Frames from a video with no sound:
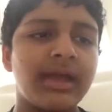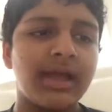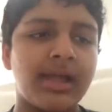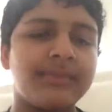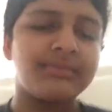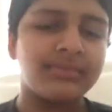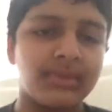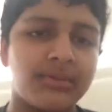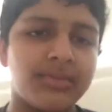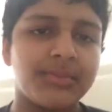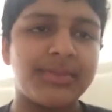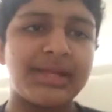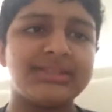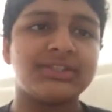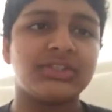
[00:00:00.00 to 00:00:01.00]
I'm I'm
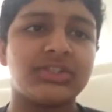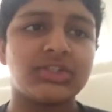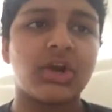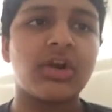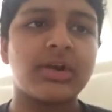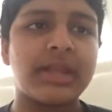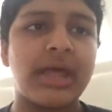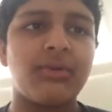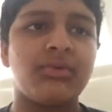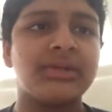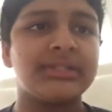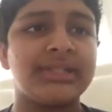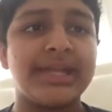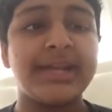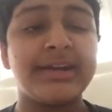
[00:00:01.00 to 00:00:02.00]
about to start that
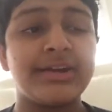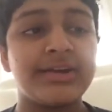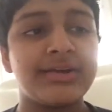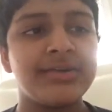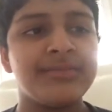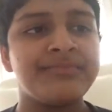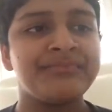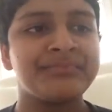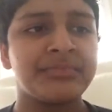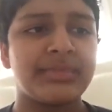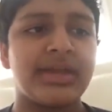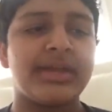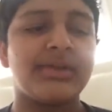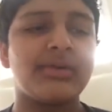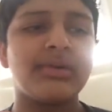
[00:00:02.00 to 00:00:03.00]
one later.
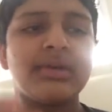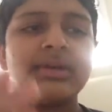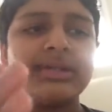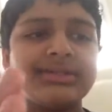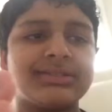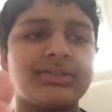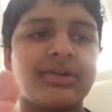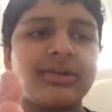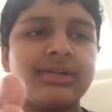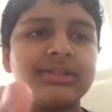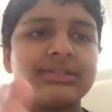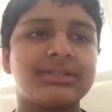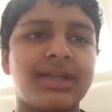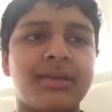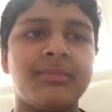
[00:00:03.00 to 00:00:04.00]
I already started
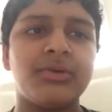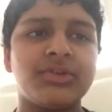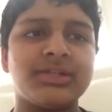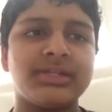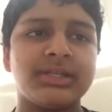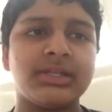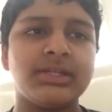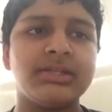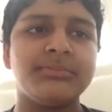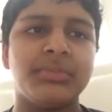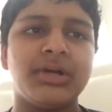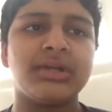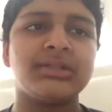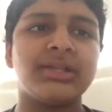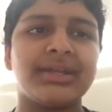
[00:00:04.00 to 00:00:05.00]
stop motion e
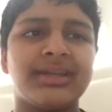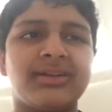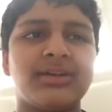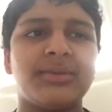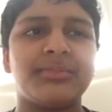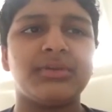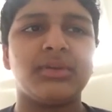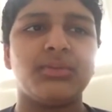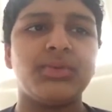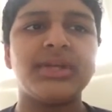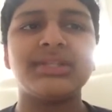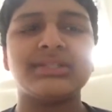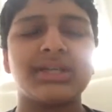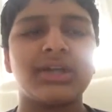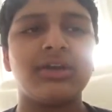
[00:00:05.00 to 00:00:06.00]
bud like a couple of
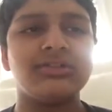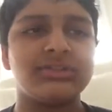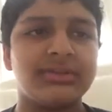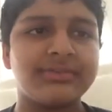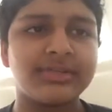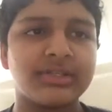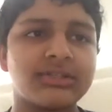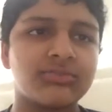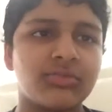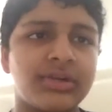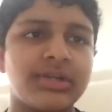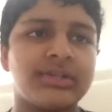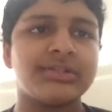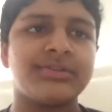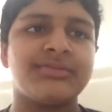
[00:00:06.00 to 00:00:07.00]
weeks ago, so I just
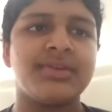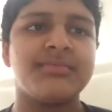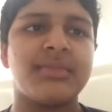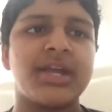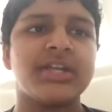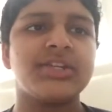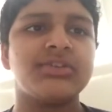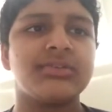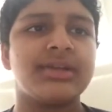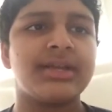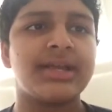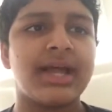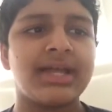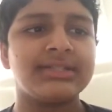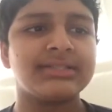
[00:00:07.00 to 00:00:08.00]
wanted to remind you
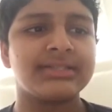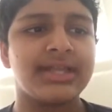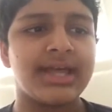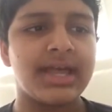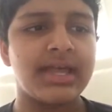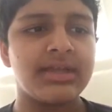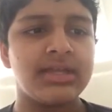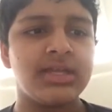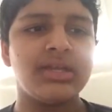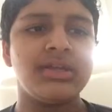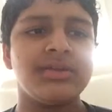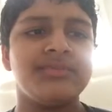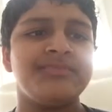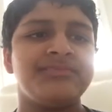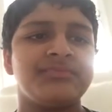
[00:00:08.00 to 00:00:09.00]
guys that.
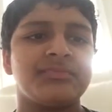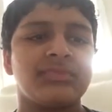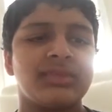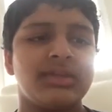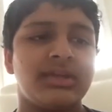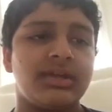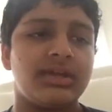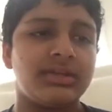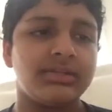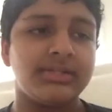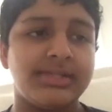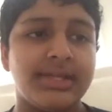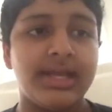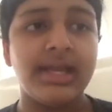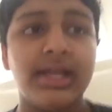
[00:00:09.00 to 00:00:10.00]
And
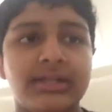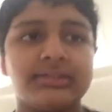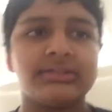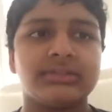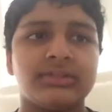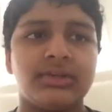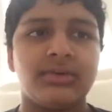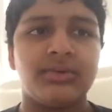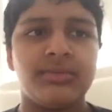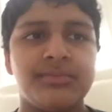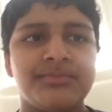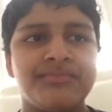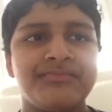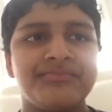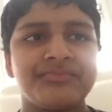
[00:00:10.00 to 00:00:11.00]
yeah, so
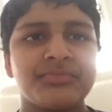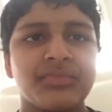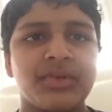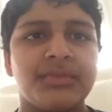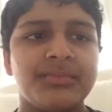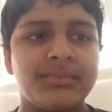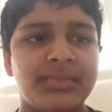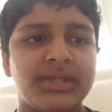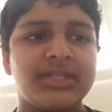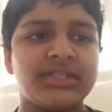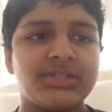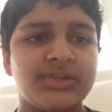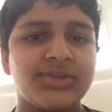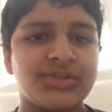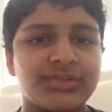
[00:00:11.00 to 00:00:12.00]
make
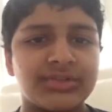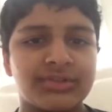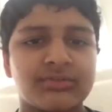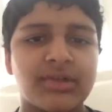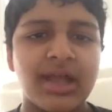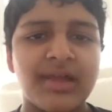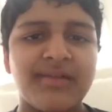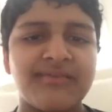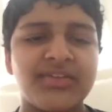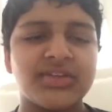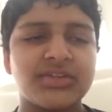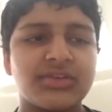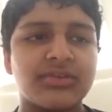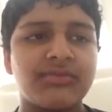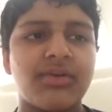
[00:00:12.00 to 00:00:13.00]
sure you subscribe and
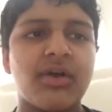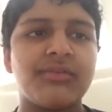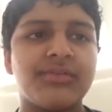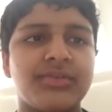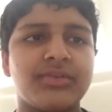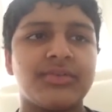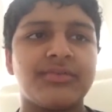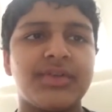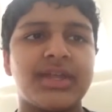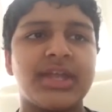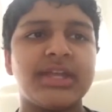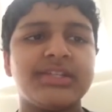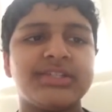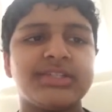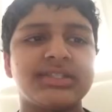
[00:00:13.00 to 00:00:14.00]
turn on follow the
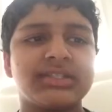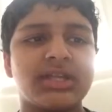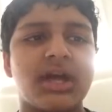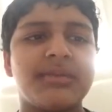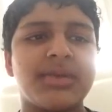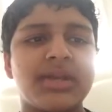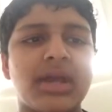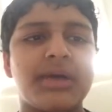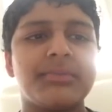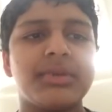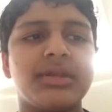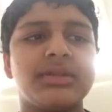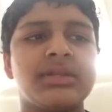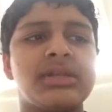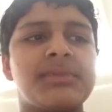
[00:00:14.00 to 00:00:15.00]
notifications. Comment down
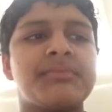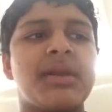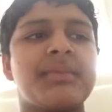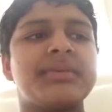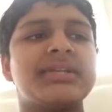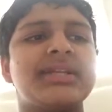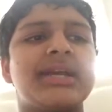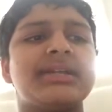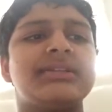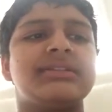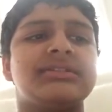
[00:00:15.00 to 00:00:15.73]
below, Did a proper channel